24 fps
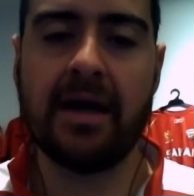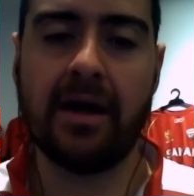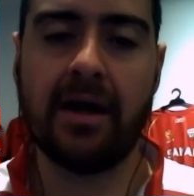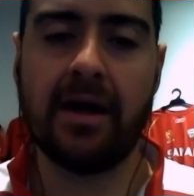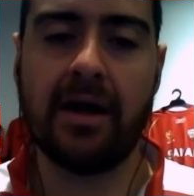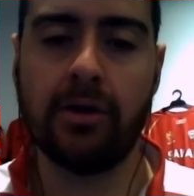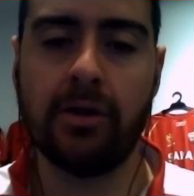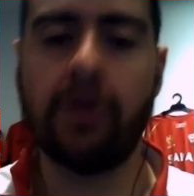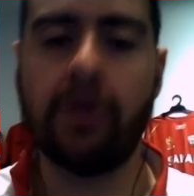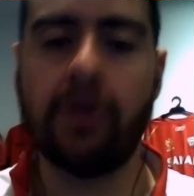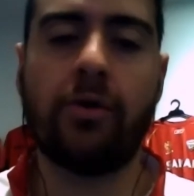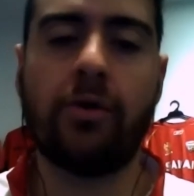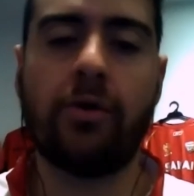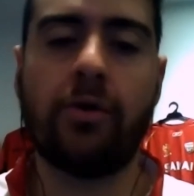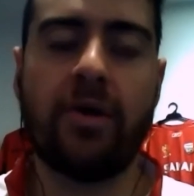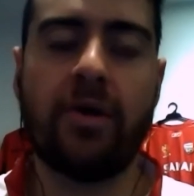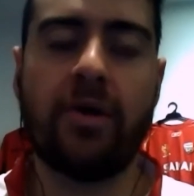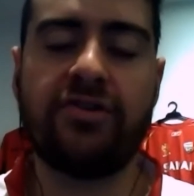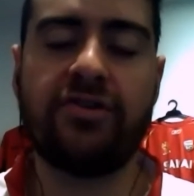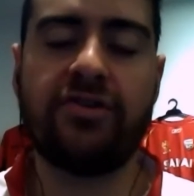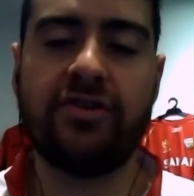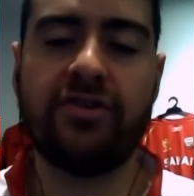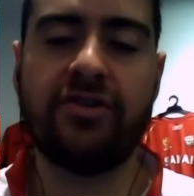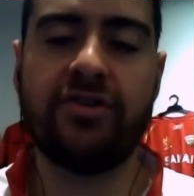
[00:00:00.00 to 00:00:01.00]
A lot of
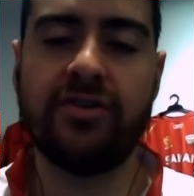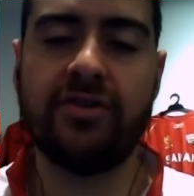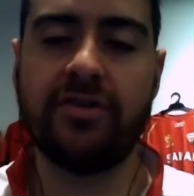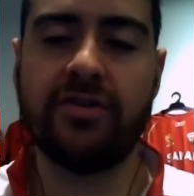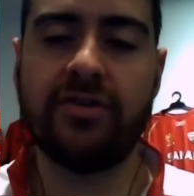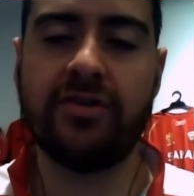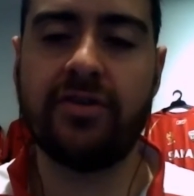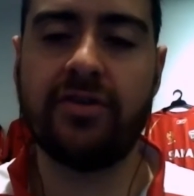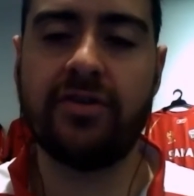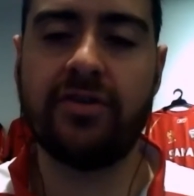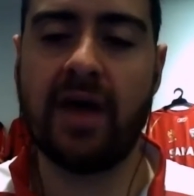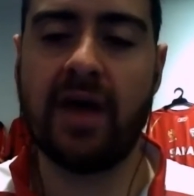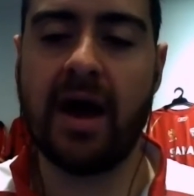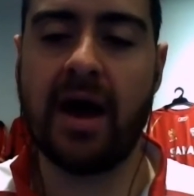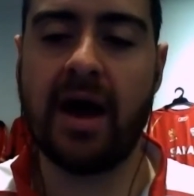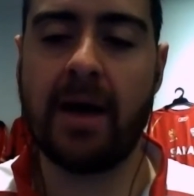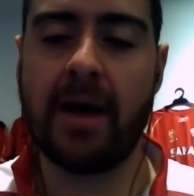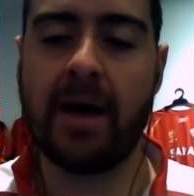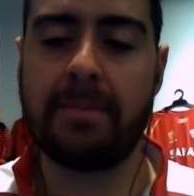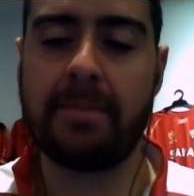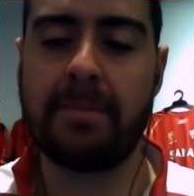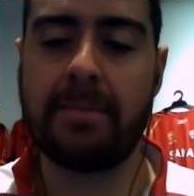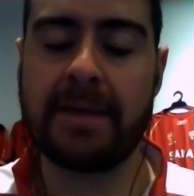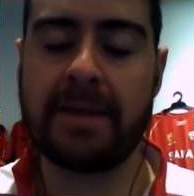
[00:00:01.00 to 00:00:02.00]
questions
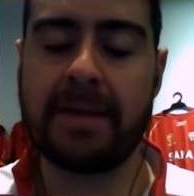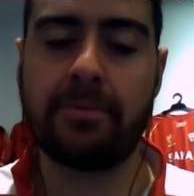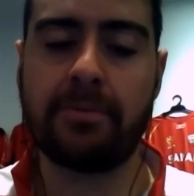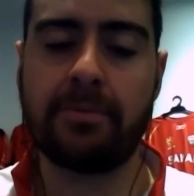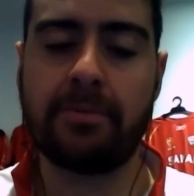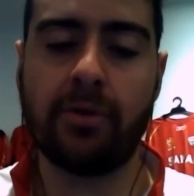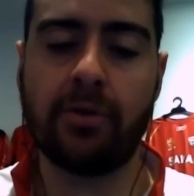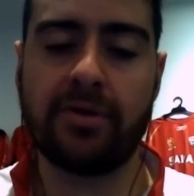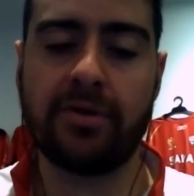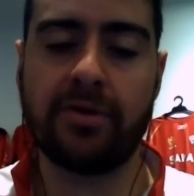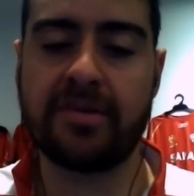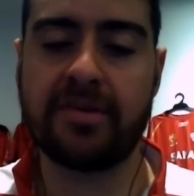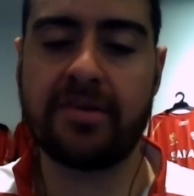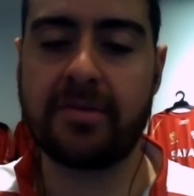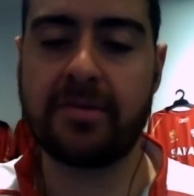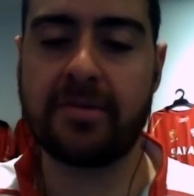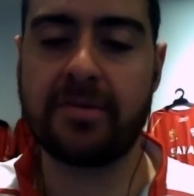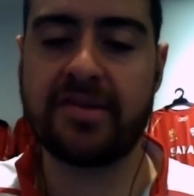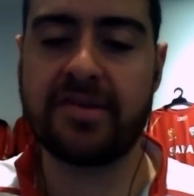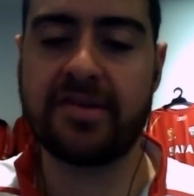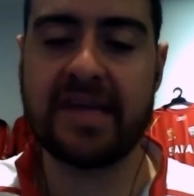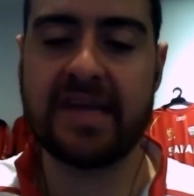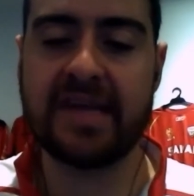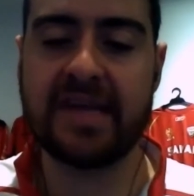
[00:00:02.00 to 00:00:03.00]
uh, being put on some of the
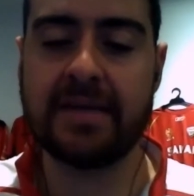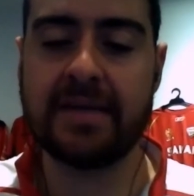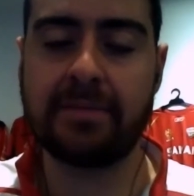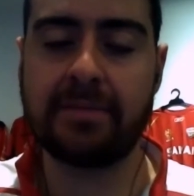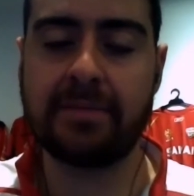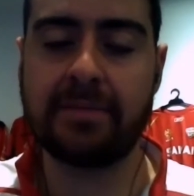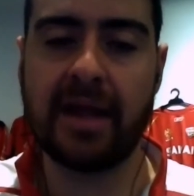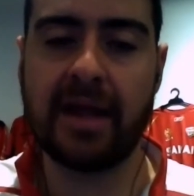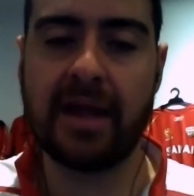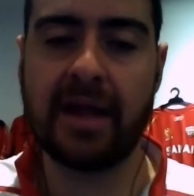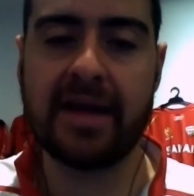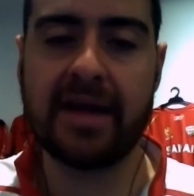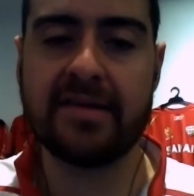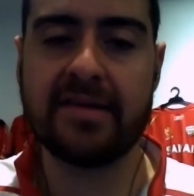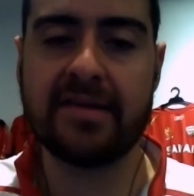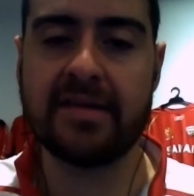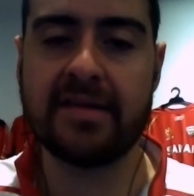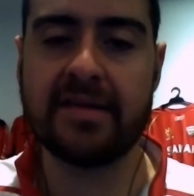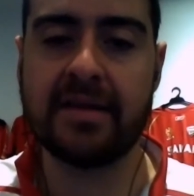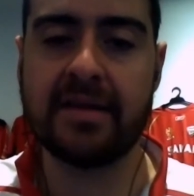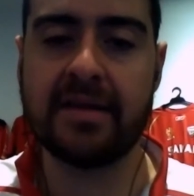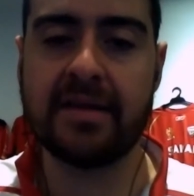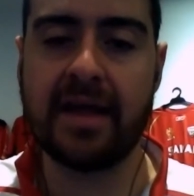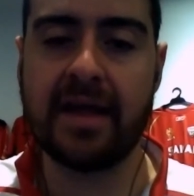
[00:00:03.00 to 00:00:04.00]
senior players
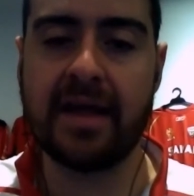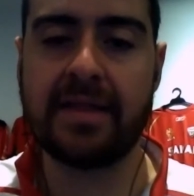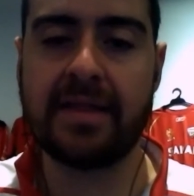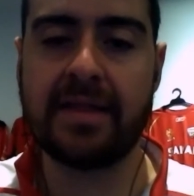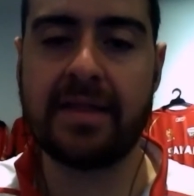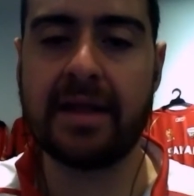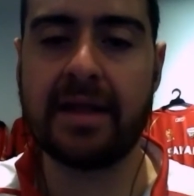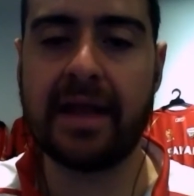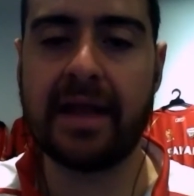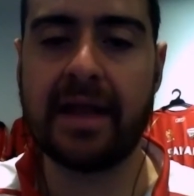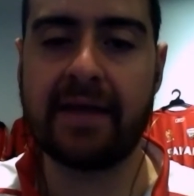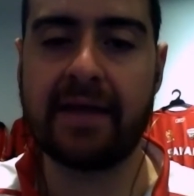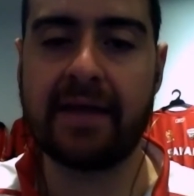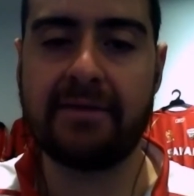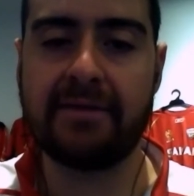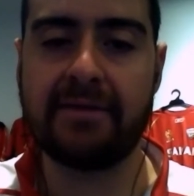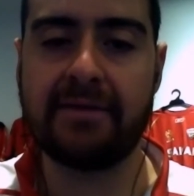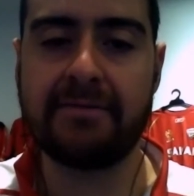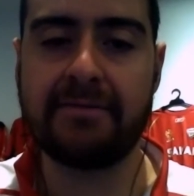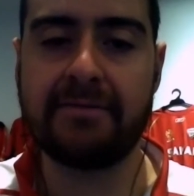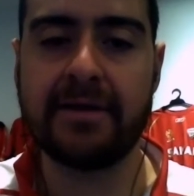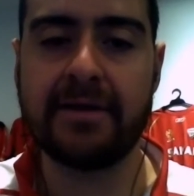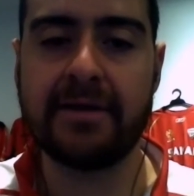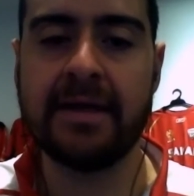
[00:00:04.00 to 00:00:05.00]
and, and their lack of
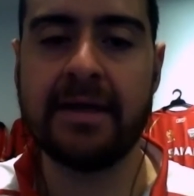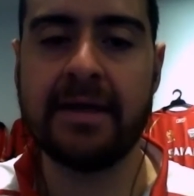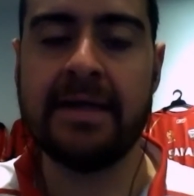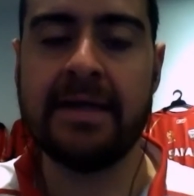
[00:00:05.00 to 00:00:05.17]
effort.